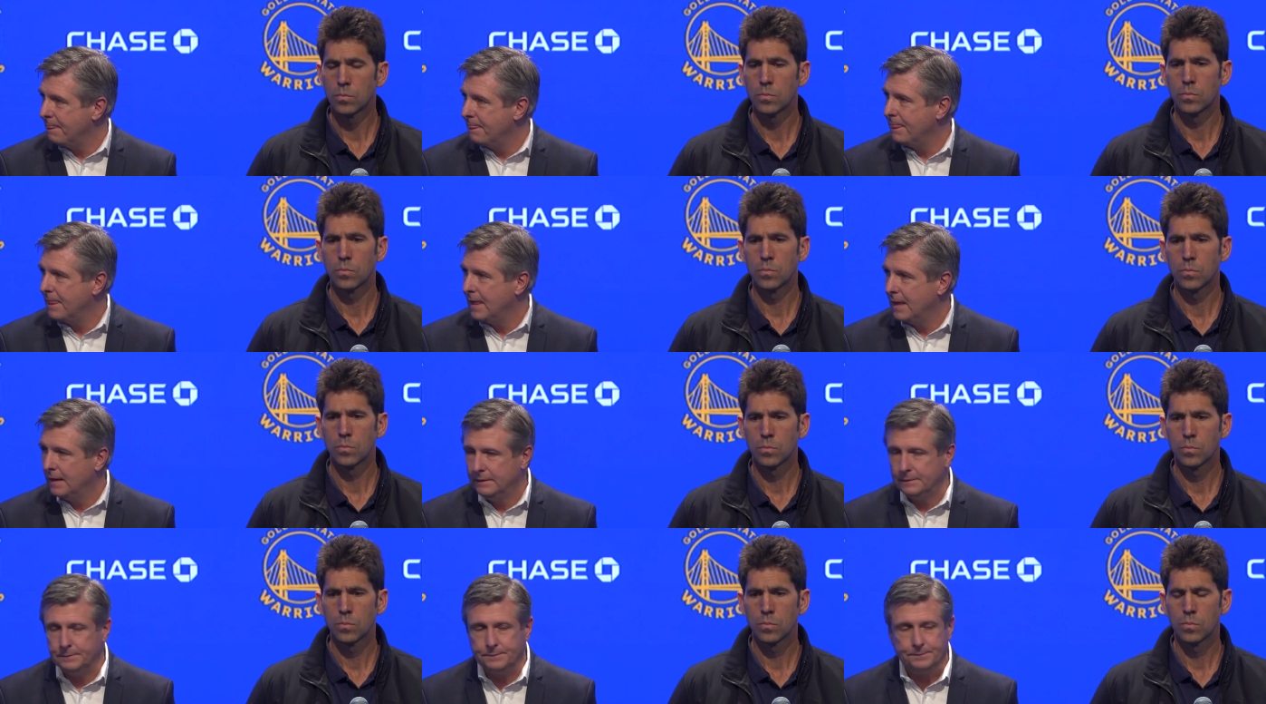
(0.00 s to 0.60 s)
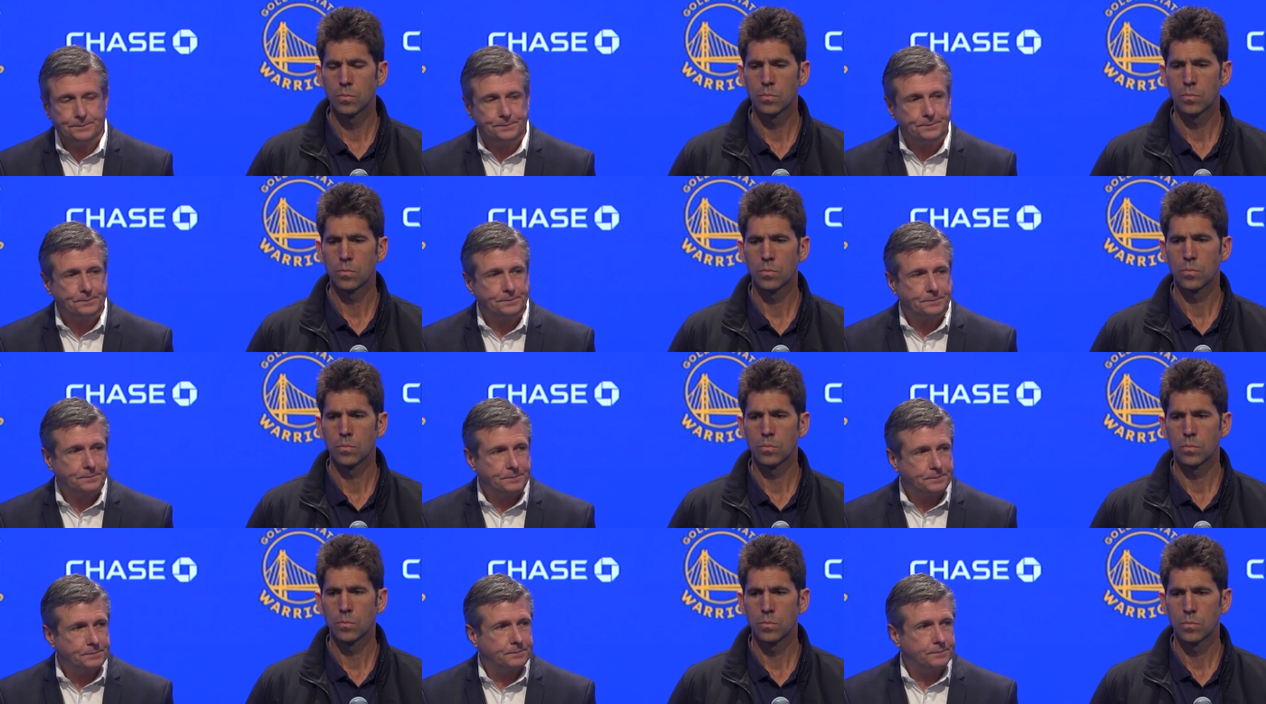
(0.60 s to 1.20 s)

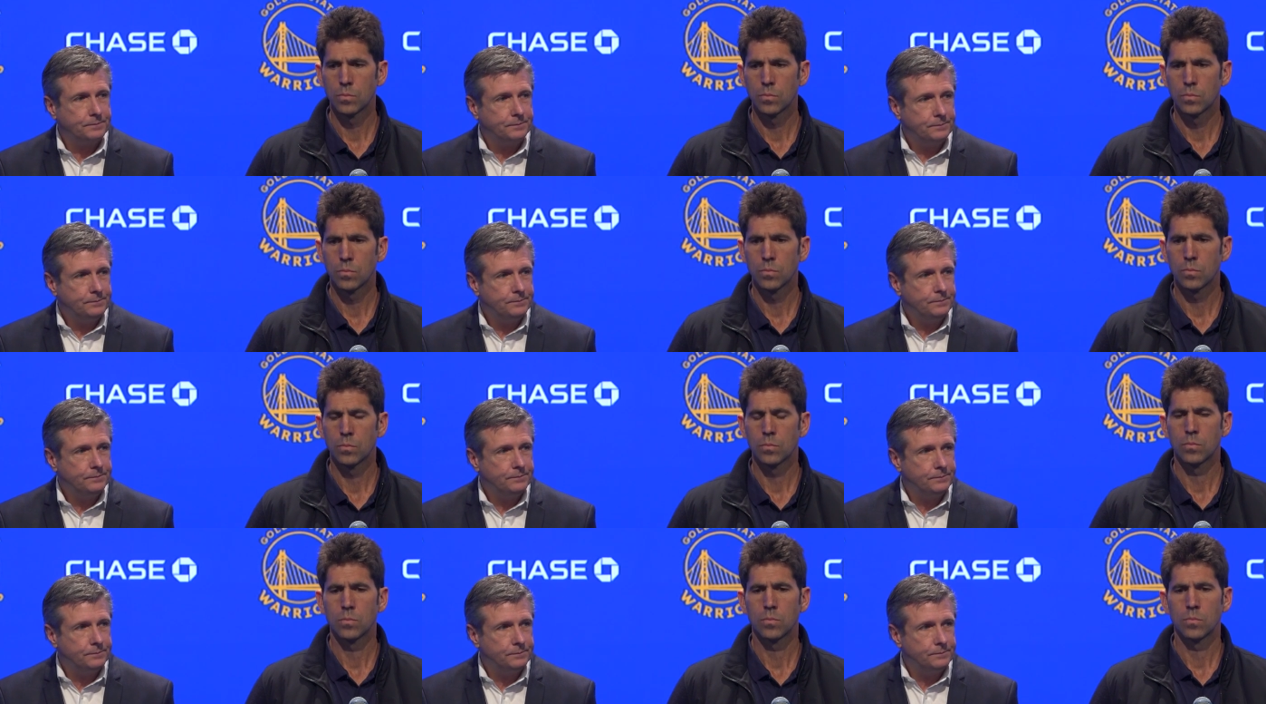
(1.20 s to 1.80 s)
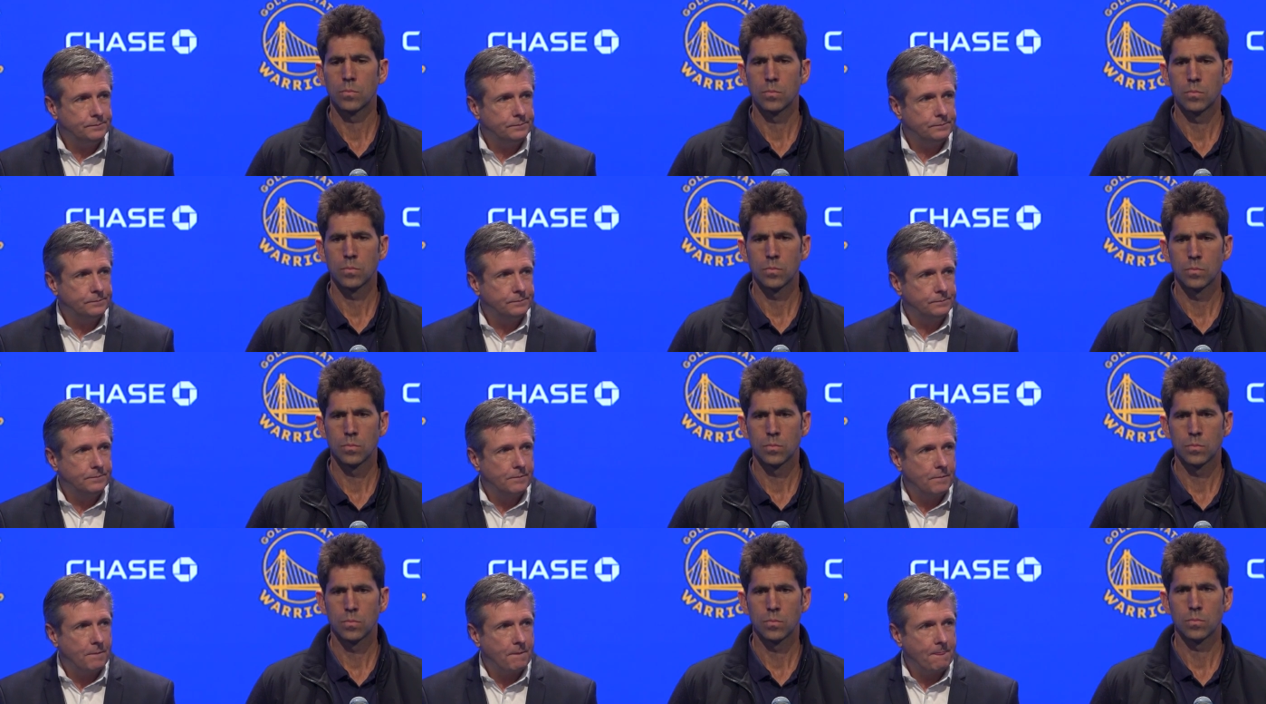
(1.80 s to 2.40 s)

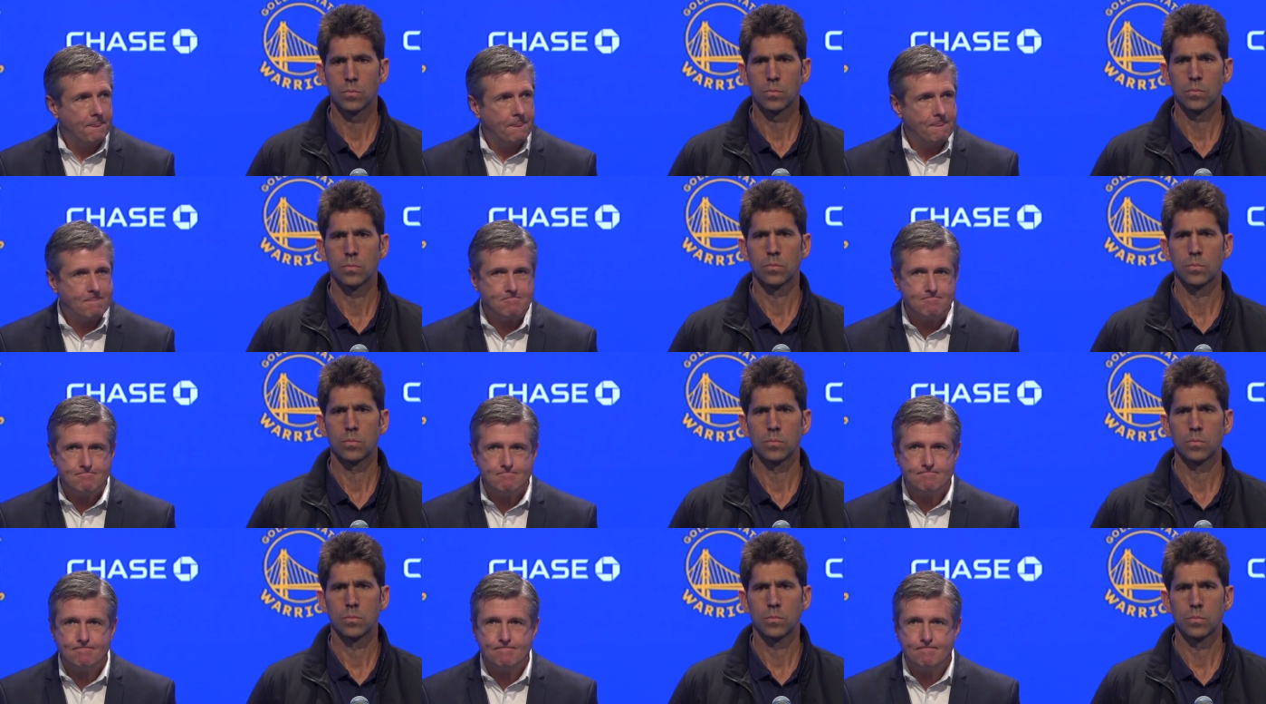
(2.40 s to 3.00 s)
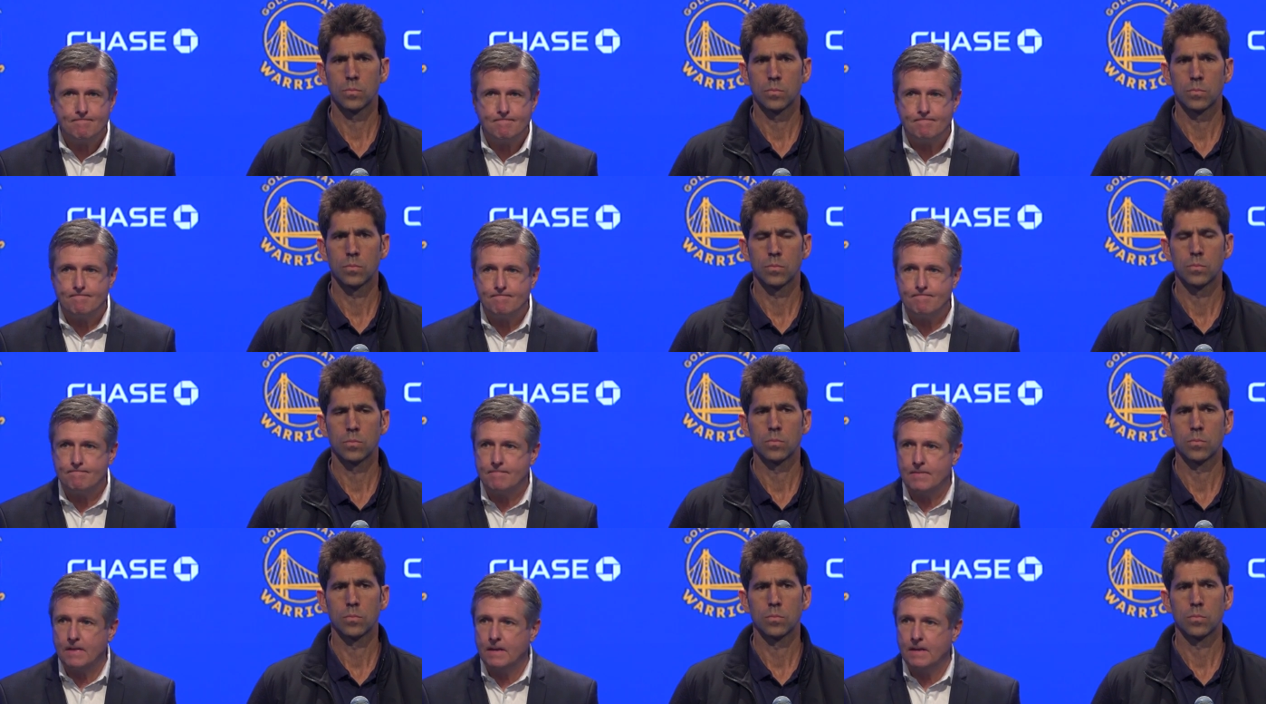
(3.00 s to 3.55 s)
(no one is talking)